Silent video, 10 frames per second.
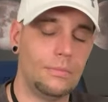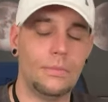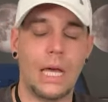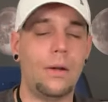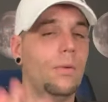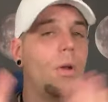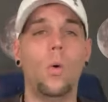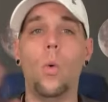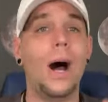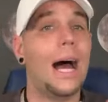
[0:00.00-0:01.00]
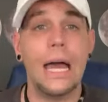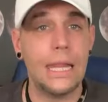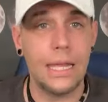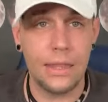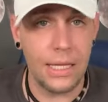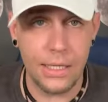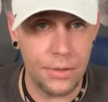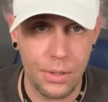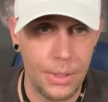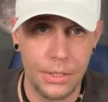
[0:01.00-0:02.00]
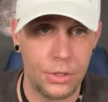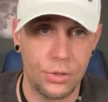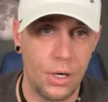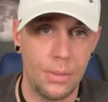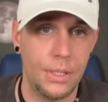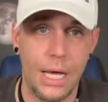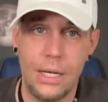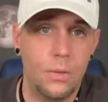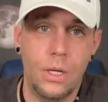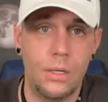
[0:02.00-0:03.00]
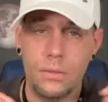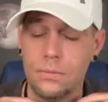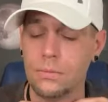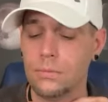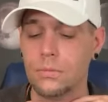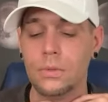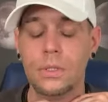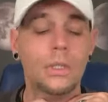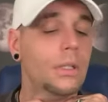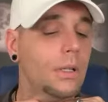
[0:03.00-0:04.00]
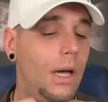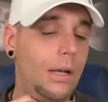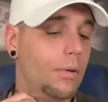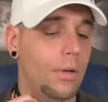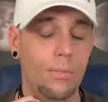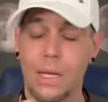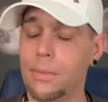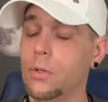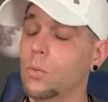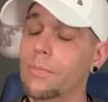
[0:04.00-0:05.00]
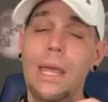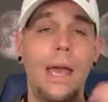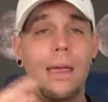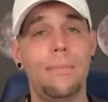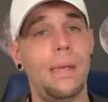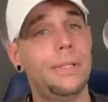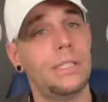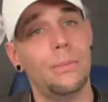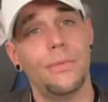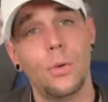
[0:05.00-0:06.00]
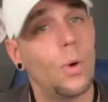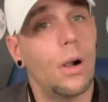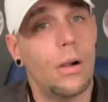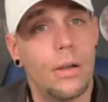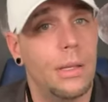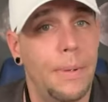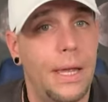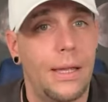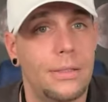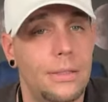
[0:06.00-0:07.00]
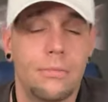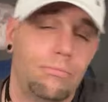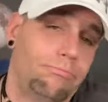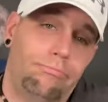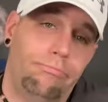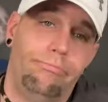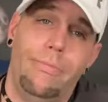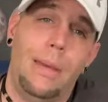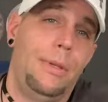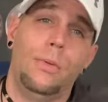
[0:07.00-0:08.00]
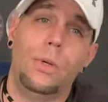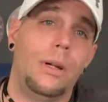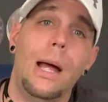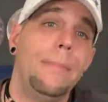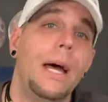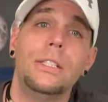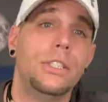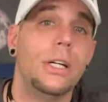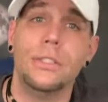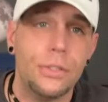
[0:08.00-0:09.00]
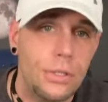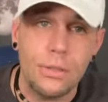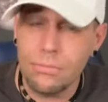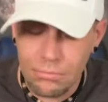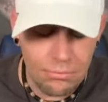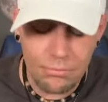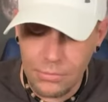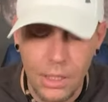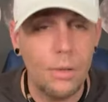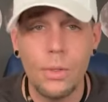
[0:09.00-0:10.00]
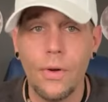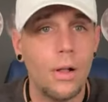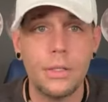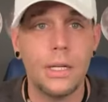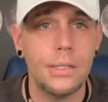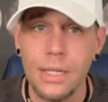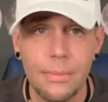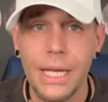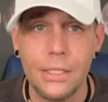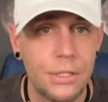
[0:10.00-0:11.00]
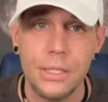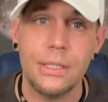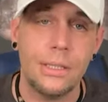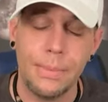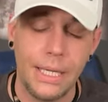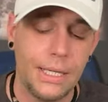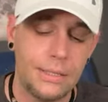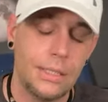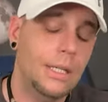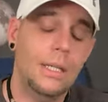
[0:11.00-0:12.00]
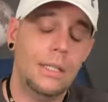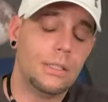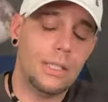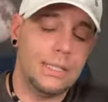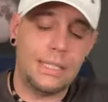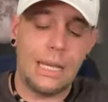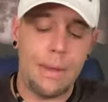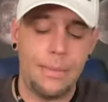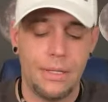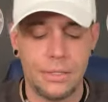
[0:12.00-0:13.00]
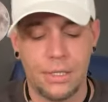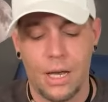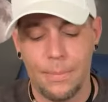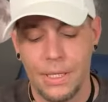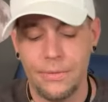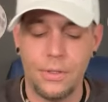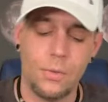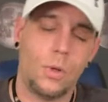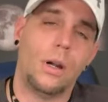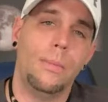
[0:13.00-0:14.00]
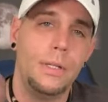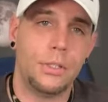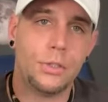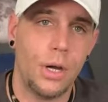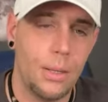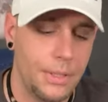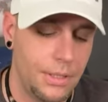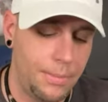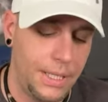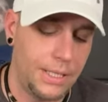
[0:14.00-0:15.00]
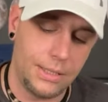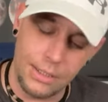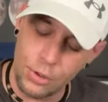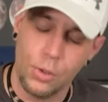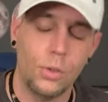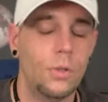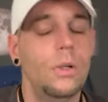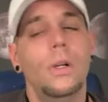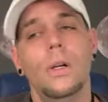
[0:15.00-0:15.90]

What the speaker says: I don't know why they think you're a bunch of drama. I don't know. I don't know, maybe some of you were in the past. Maybe you were. I'm not judging you. You know, we've all done dumbass shit in the past. So let's say maybe there's a couple of you that were a bunch of drama in the past. That's cool.